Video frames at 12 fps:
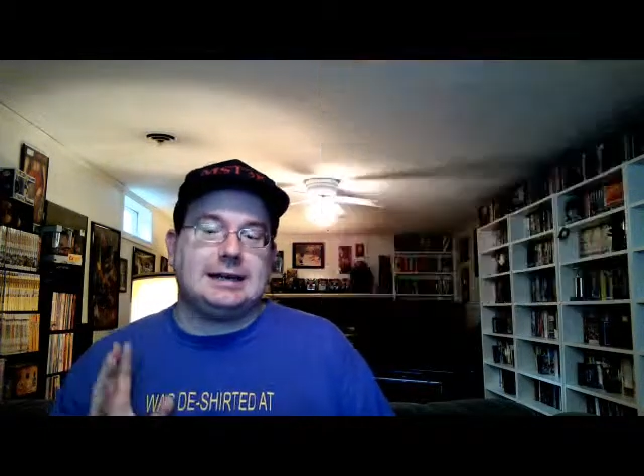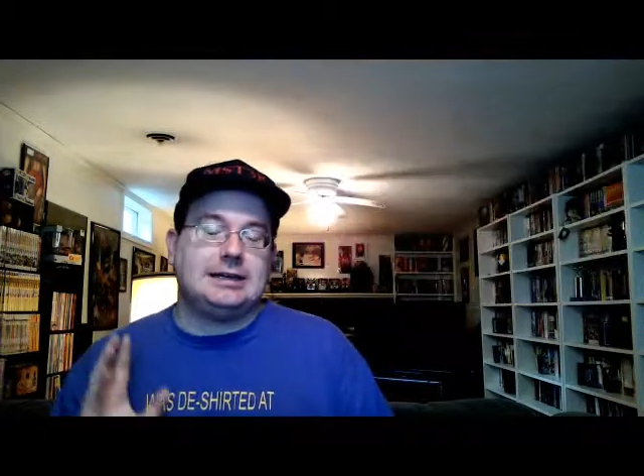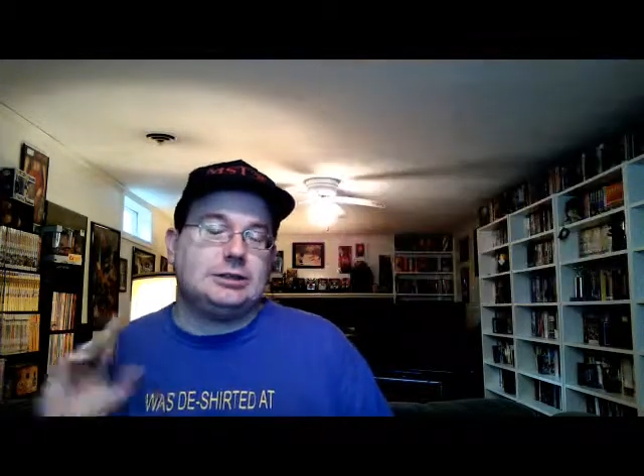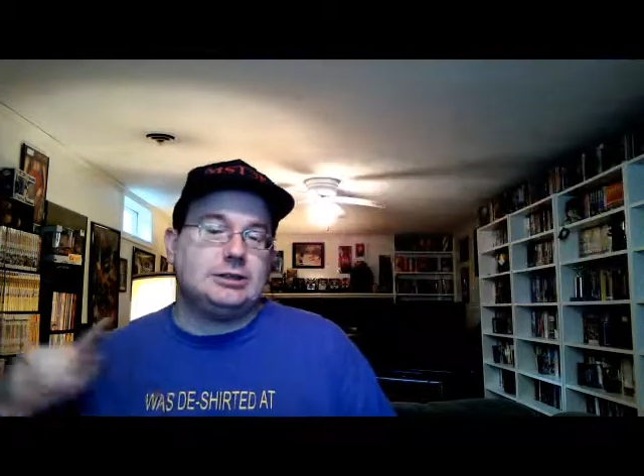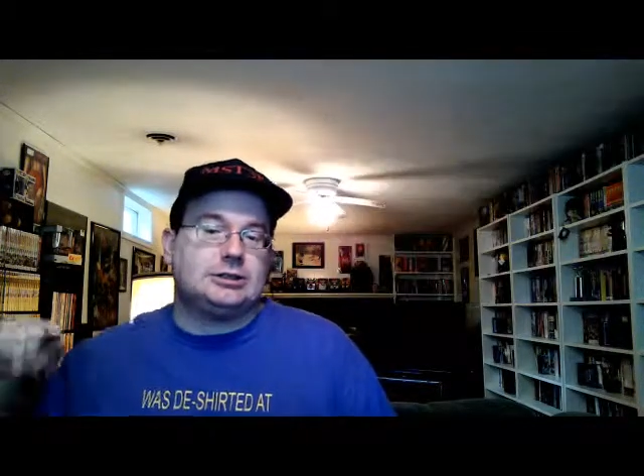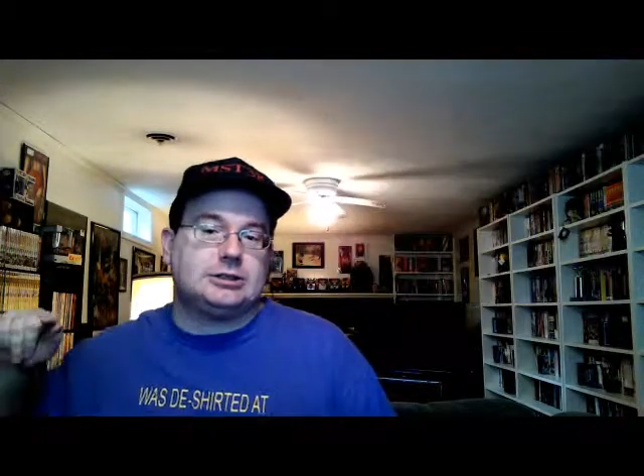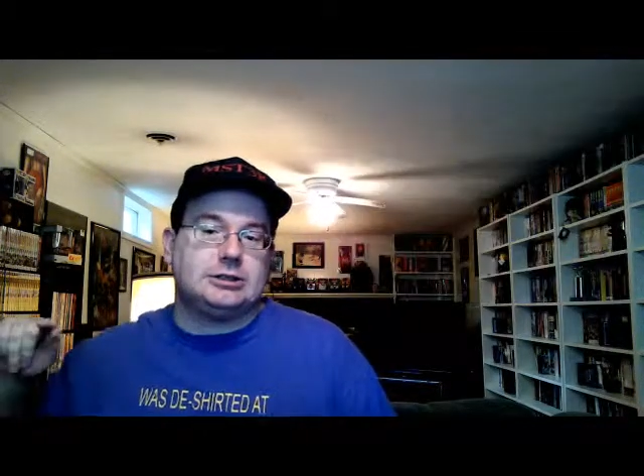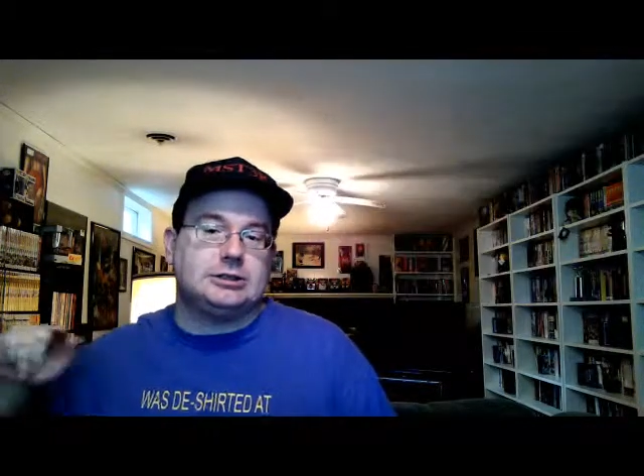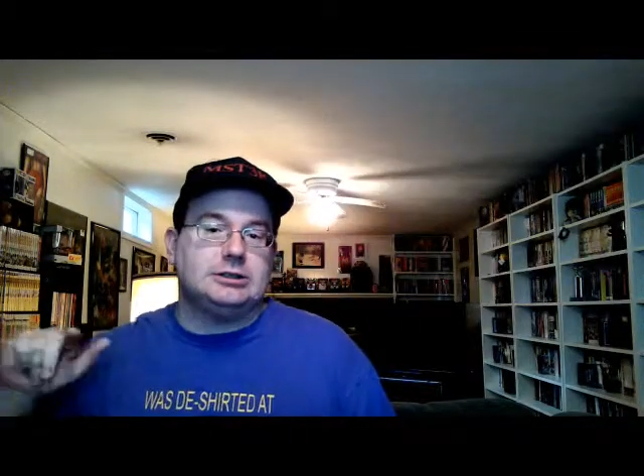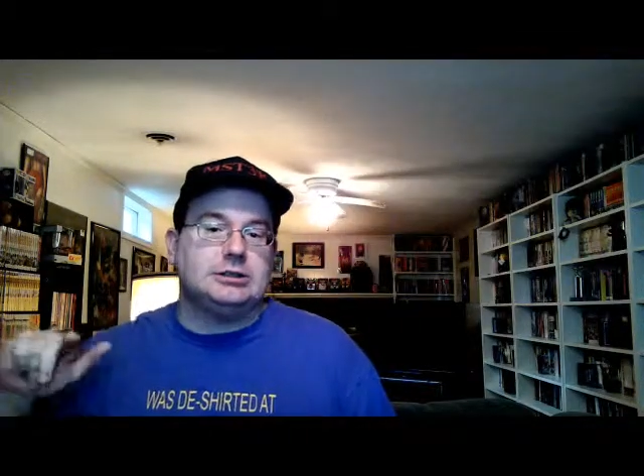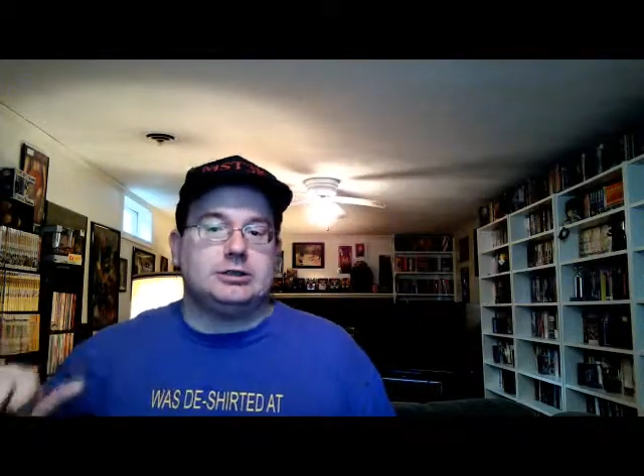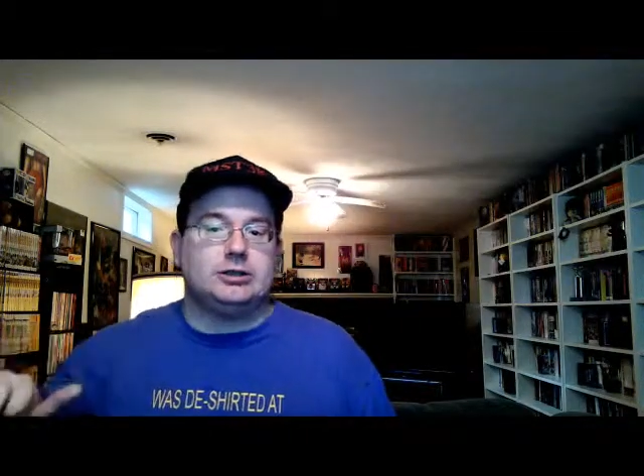and you just
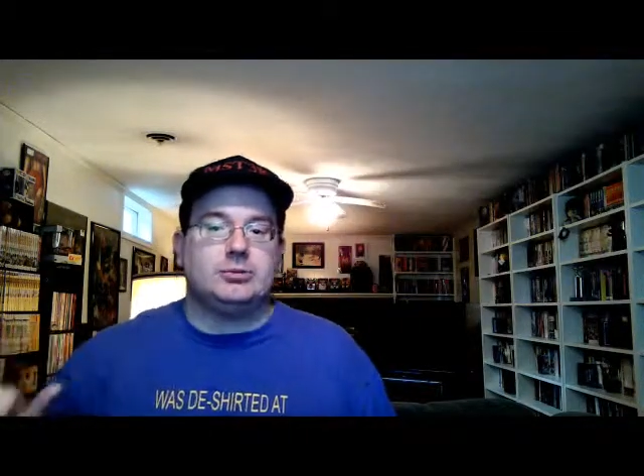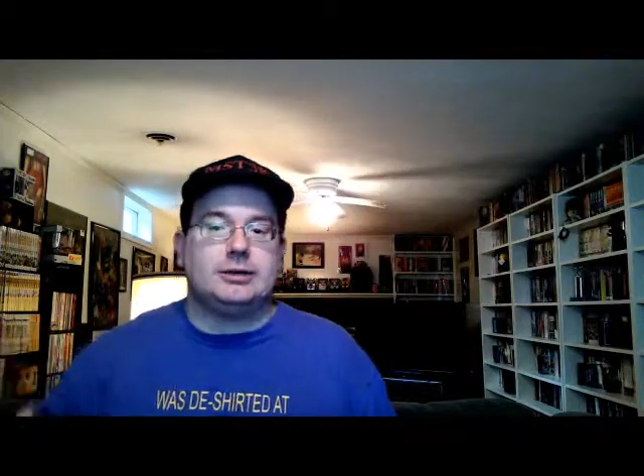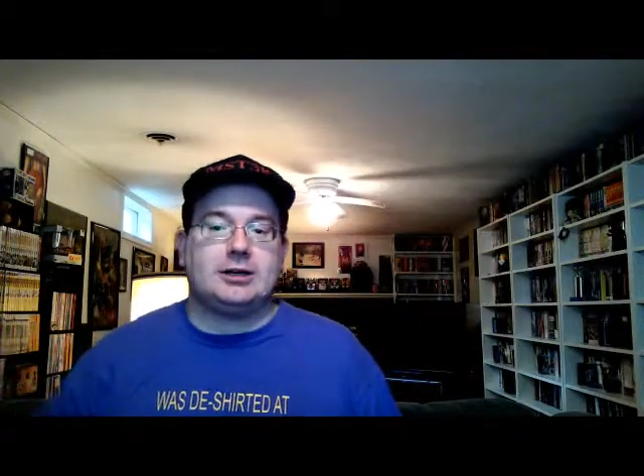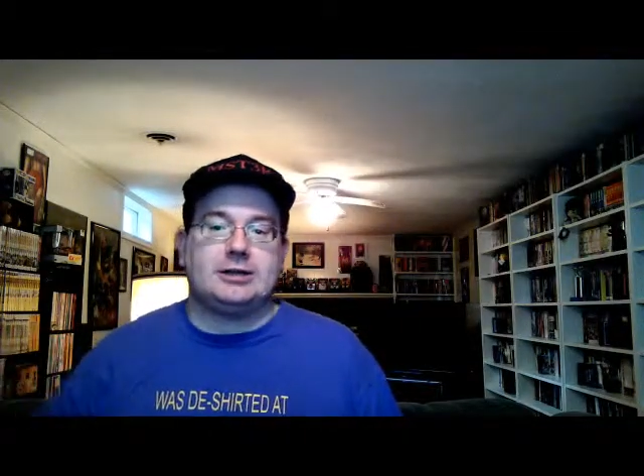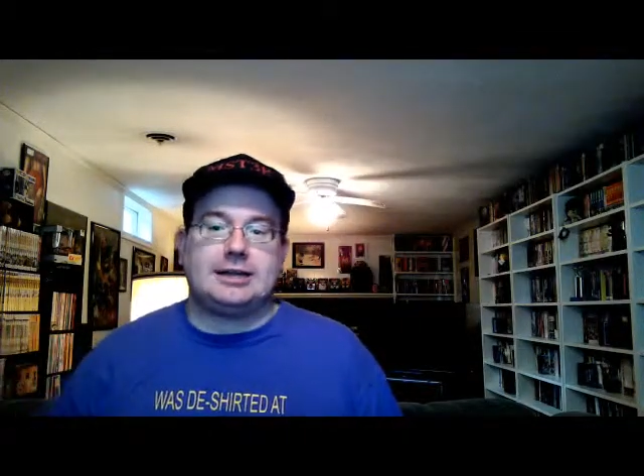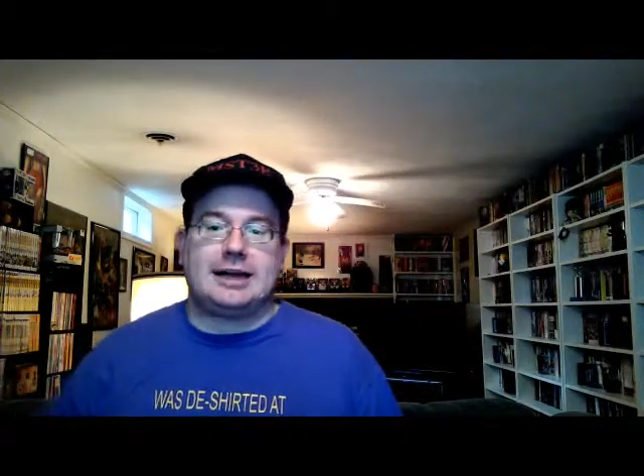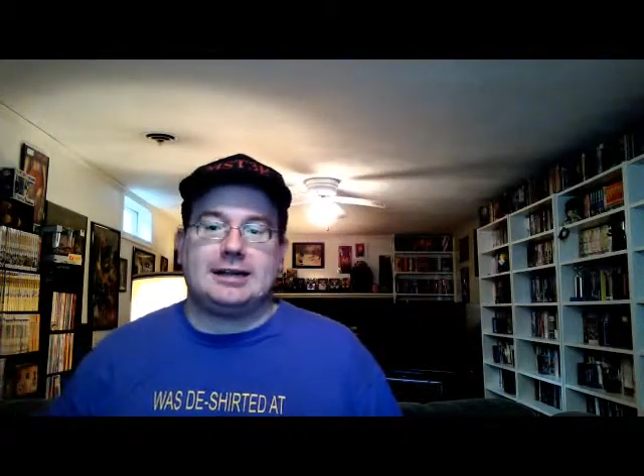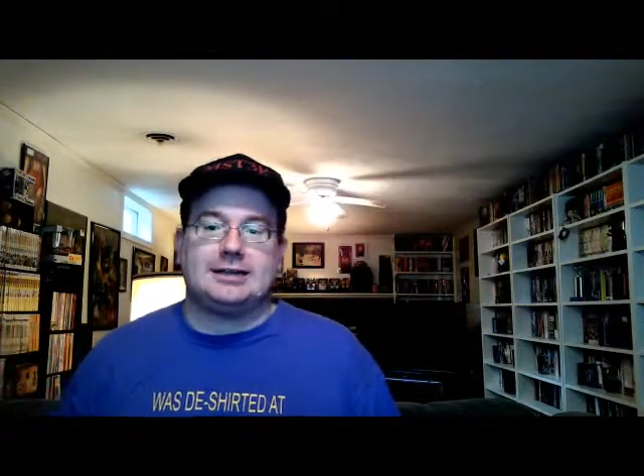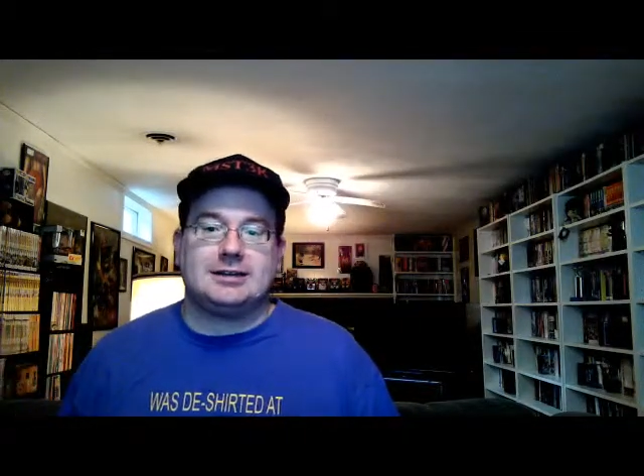zoom in on that.